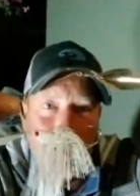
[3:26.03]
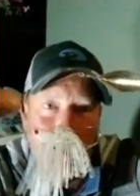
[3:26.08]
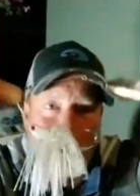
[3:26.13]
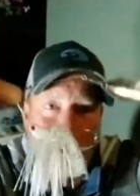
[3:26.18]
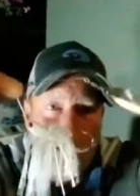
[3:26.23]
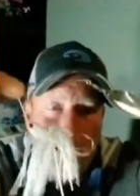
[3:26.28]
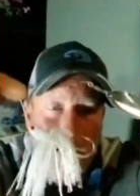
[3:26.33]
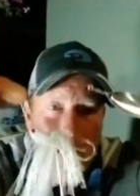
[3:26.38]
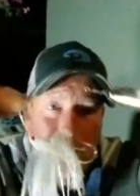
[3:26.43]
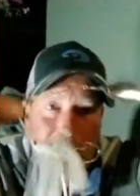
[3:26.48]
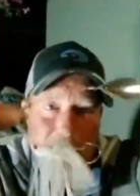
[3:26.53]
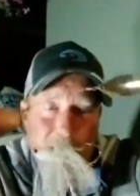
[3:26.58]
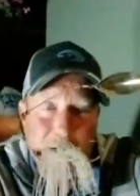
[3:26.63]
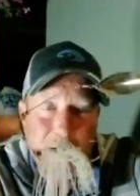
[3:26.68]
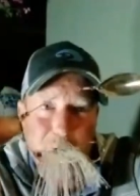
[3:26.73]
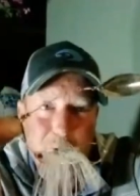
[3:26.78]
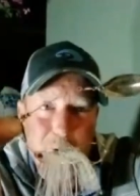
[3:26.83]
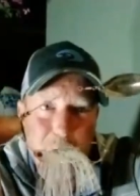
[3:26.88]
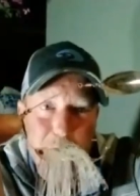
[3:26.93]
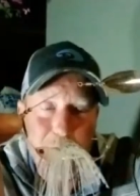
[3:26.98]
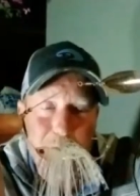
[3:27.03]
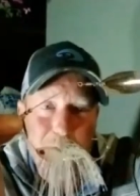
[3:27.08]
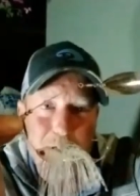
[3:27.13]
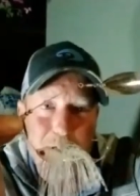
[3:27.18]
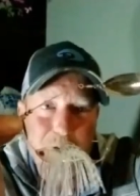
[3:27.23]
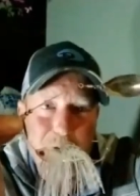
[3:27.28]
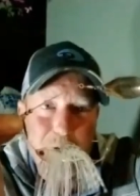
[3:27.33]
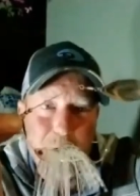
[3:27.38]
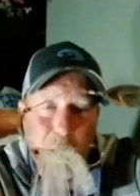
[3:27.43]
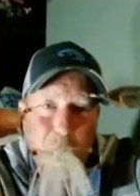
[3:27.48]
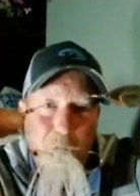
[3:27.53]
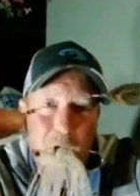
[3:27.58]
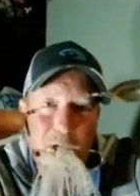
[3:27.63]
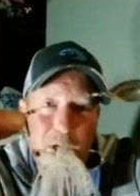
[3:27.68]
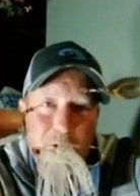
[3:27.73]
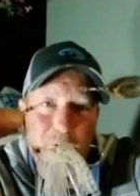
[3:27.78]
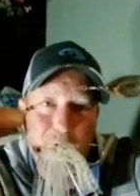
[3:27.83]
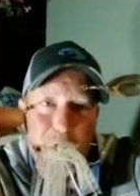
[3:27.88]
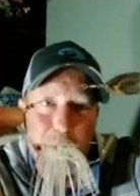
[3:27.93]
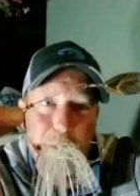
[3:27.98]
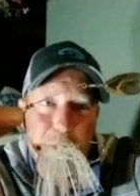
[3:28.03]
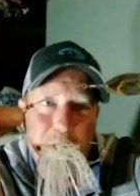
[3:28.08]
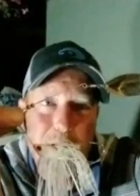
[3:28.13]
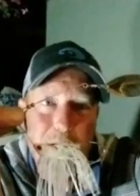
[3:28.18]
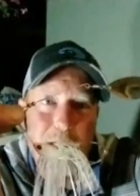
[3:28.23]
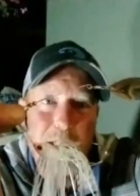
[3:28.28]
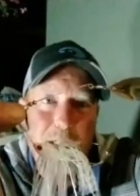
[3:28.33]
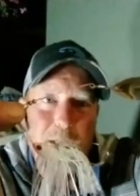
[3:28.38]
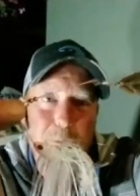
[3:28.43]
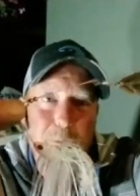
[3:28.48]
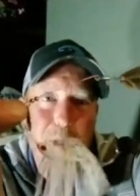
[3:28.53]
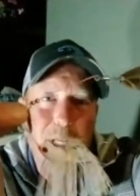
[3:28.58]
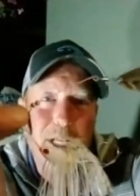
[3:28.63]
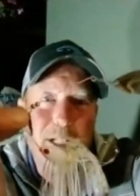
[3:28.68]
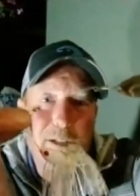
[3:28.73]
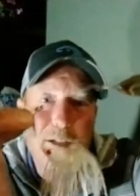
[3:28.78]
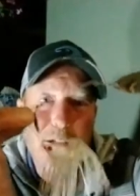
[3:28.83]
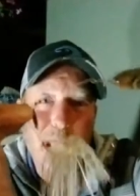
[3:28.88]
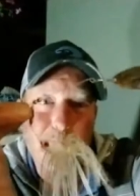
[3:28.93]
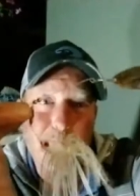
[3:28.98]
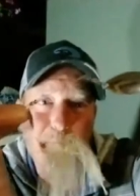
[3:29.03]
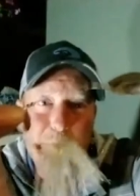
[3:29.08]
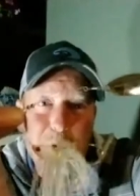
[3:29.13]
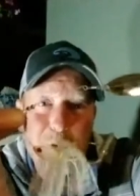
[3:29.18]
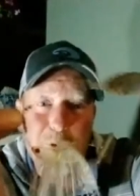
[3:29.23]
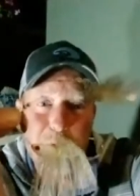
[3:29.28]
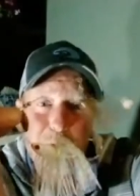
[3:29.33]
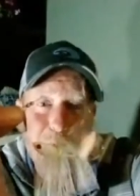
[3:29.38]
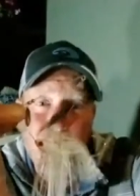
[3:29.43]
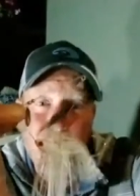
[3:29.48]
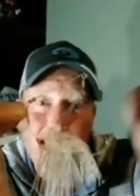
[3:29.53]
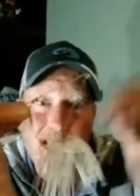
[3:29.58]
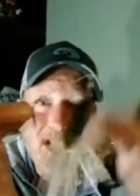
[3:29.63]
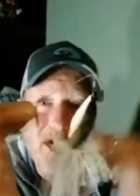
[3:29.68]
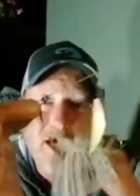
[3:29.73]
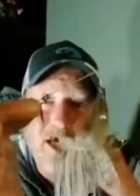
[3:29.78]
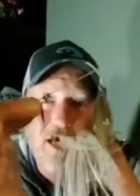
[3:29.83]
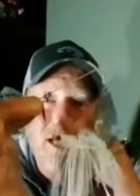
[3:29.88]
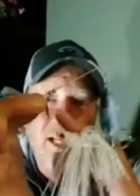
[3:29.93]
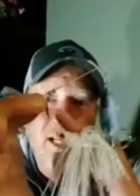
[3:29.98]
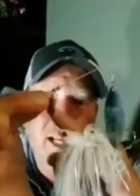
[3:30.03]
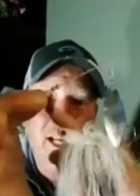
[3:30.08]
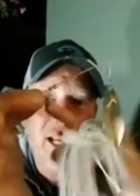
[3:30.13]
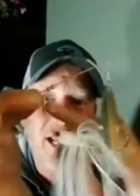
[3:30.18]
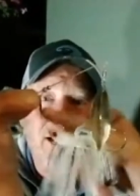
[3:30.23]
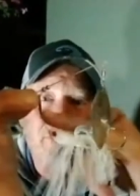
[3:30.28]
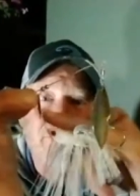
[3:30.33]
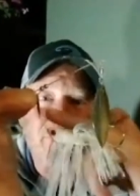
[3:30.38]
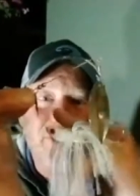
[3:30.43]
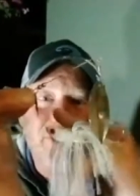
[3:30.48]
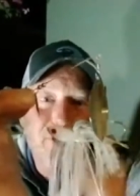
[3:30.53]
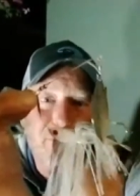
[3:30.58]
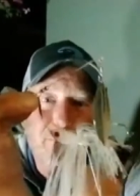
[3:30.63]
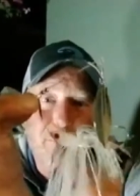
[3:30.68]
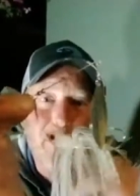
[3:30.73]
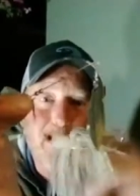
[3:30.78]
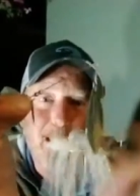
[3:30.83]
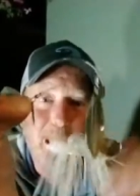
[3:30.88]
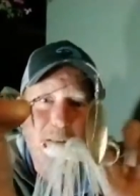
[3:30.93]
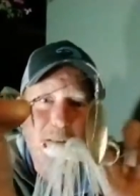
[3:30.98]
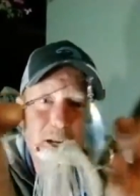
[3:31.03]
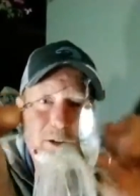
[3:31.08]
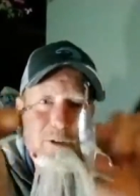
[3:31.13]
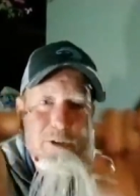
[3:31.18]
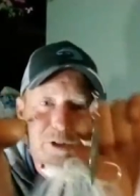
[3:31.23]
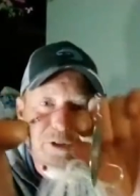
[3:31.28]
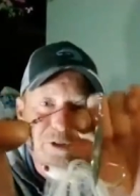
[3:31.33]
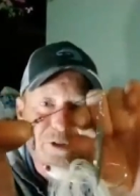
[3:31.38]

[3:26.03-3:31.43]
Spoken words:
Because a lot of times when you're bringing this through the water, if the blades are coming through straight, and if this is bent down, your